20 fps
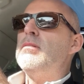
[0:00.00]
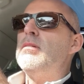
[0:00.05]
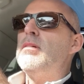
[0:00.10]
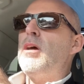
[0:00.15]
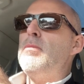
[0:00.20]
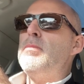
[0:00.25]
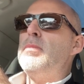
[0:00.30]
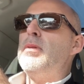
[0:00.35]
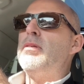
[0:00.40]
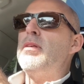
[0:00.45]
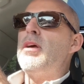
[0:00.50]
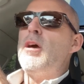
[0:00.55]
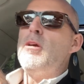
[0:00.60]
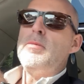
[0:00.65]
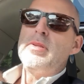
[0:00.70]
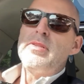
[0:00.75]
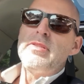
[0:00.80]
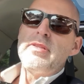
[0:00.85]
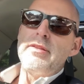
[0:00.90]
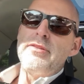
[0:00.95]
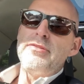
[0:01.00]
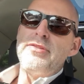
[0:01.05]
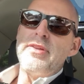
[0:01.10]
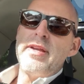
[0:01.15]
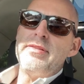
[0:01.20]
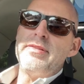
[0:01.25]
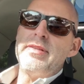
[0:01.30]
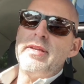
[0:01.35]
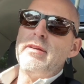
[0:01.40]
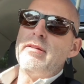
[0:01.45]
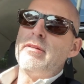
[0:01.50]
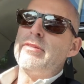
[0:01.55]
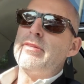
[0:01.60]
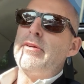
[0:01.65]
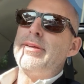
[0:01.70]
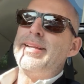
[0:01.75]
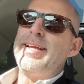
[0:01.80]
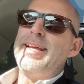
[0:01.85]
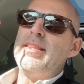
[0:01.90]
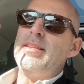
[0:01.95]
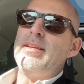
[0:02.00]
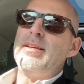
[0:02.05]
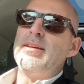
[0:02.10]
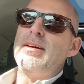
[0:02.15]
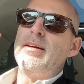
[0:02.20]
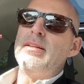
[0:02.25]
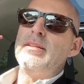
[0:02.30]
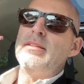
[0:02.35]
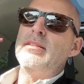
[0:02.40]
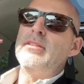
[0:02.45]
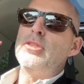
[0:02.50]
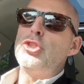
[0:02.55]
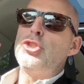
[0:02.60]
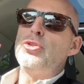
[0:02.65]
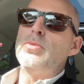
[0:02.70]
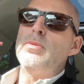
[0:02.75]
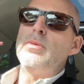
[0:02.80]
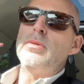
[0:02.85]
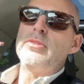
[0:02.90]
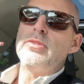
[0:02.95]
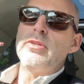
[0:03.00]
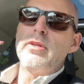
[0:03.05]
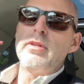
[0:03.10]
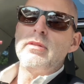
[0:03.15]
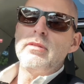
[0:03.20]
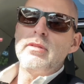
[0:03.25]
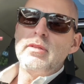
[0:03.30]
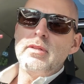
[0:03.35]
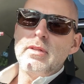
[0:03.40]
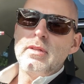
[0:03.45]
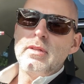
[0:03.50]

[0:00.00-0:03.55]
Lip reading: Hope the sun stays out, because I'm going to hit the garden. Shorts on,